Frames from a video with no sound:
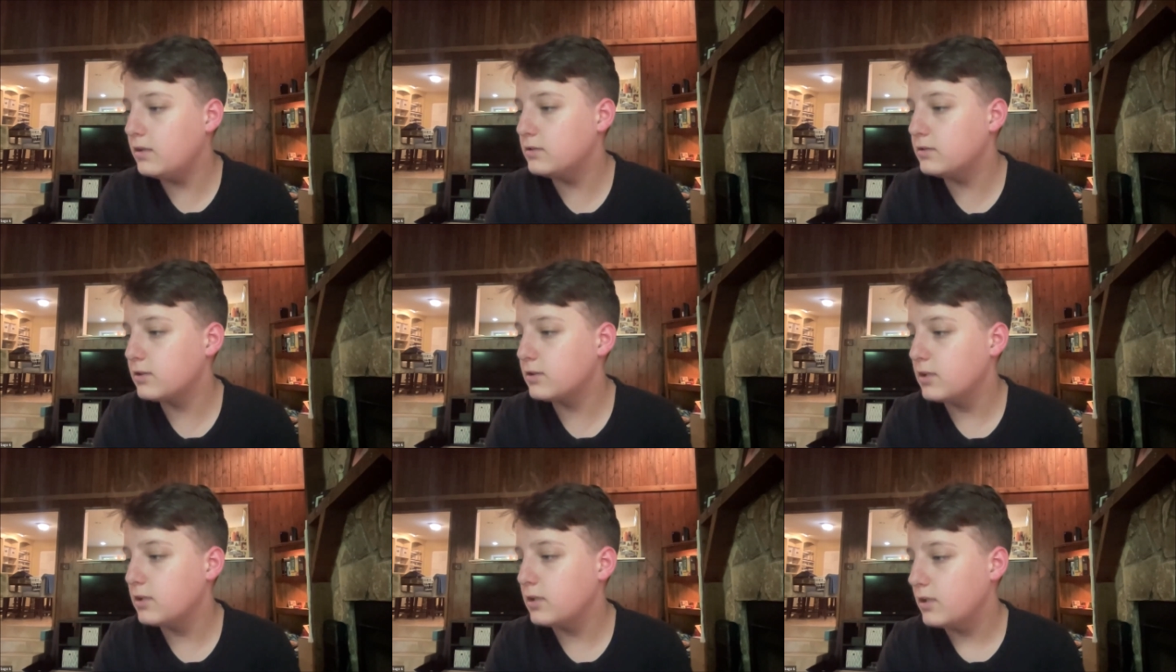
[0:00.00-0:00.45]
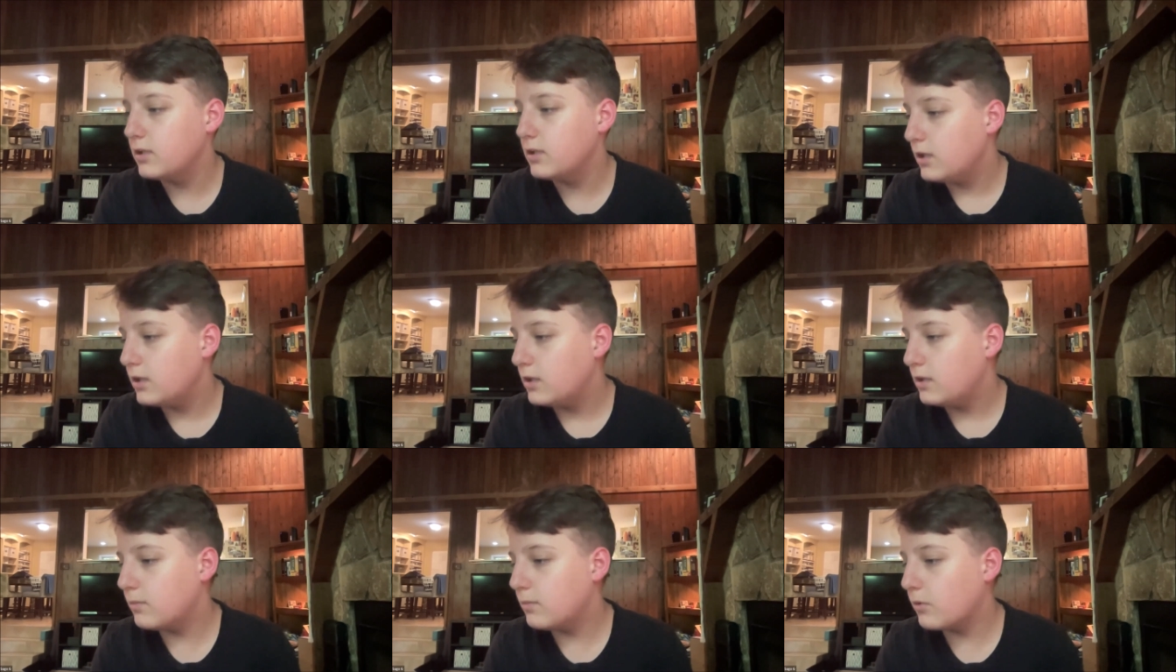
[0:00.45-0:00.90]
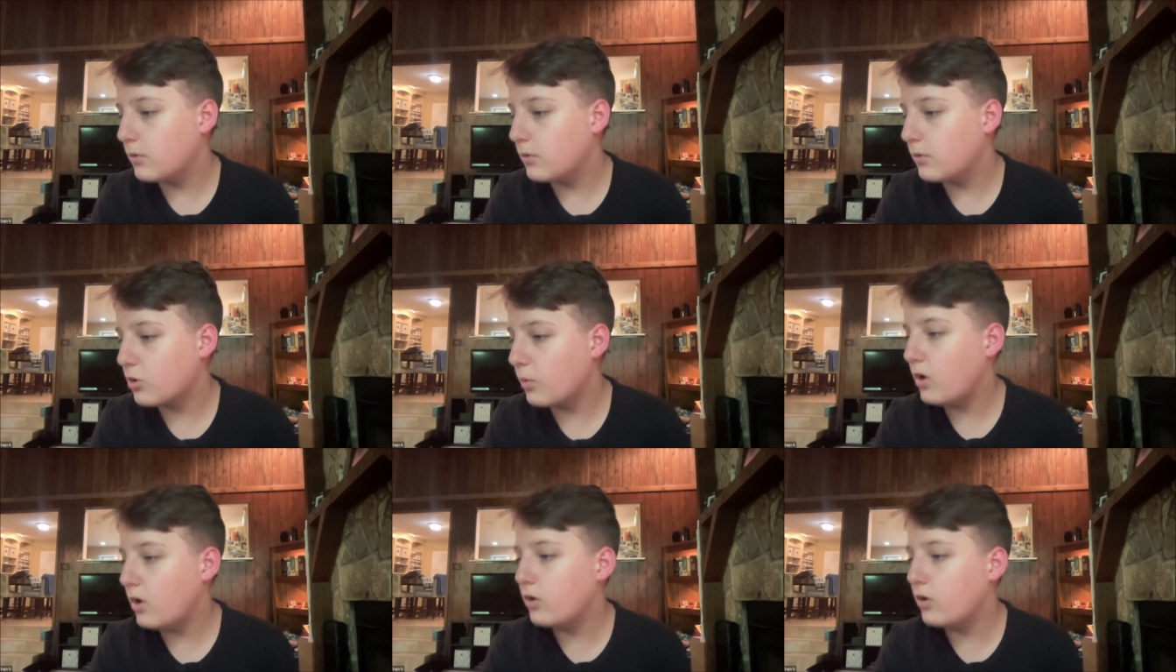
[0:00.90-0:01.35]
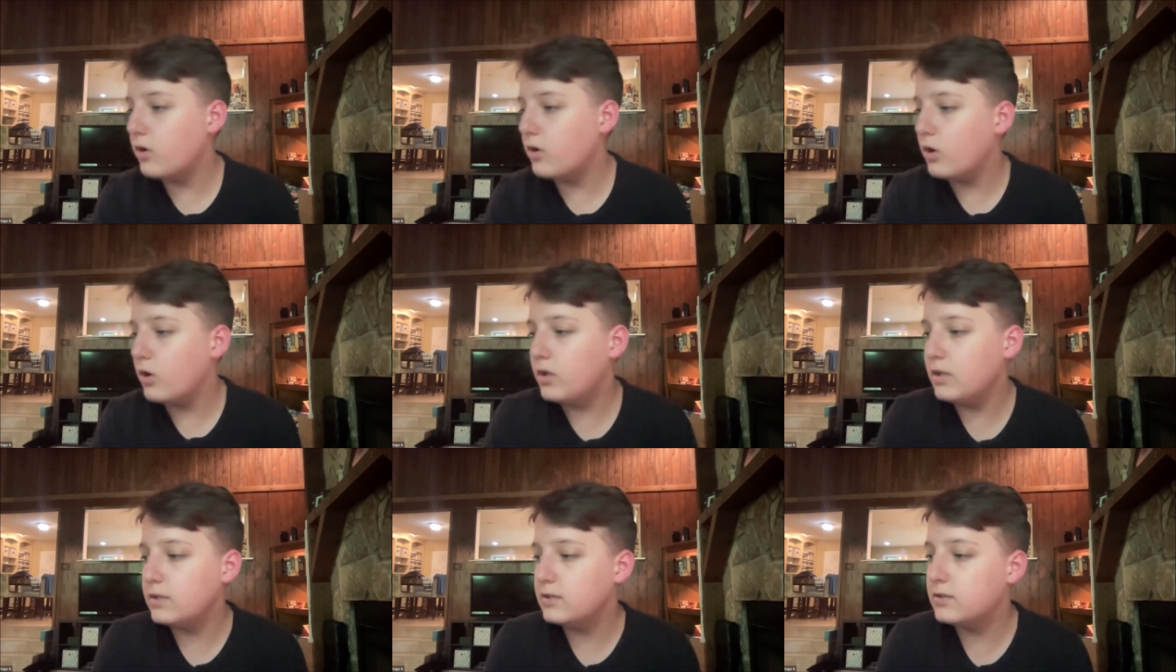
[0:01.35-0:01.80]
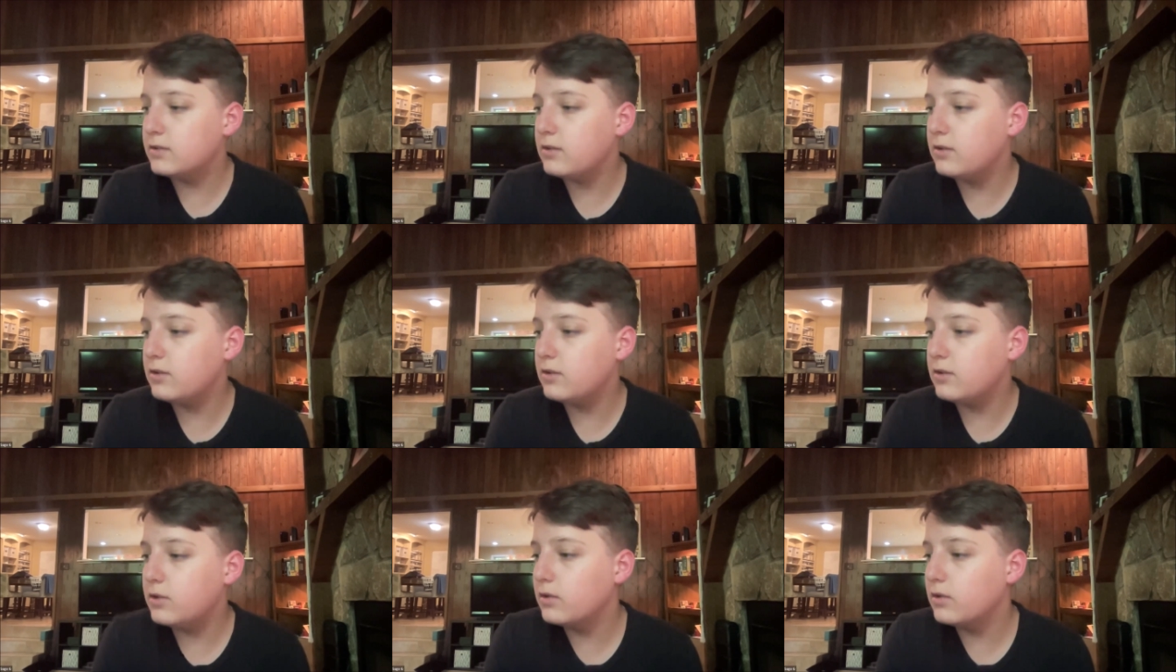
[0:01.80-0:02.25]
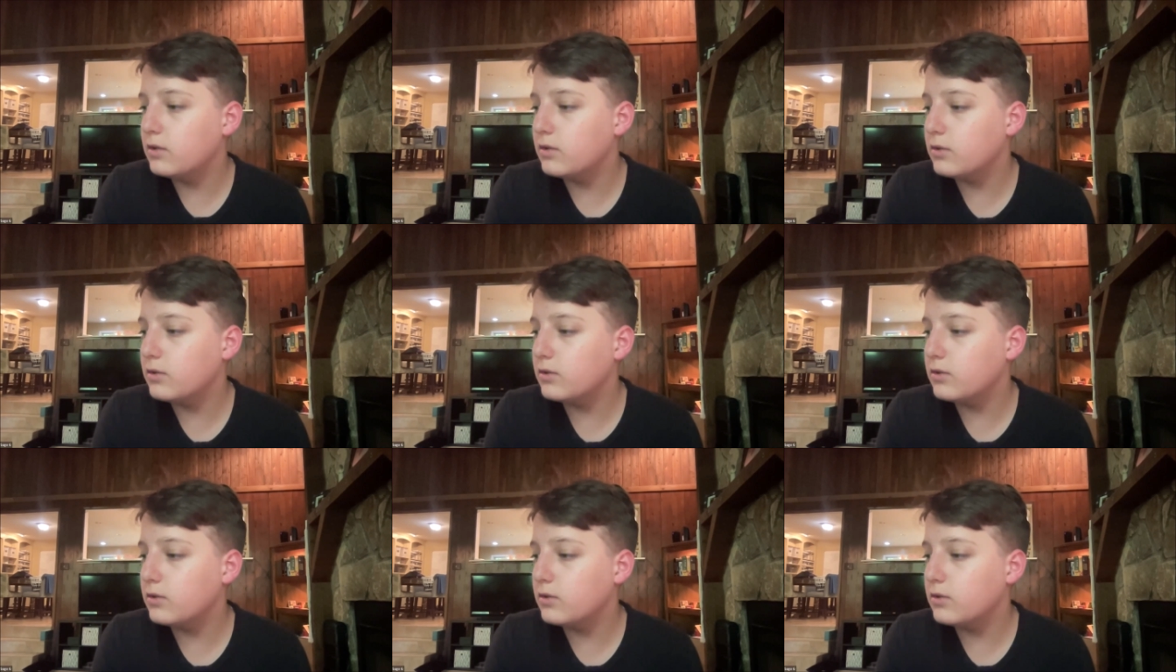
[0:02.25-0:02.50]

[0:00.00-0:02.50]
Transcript: is, I'm sure we all know it, is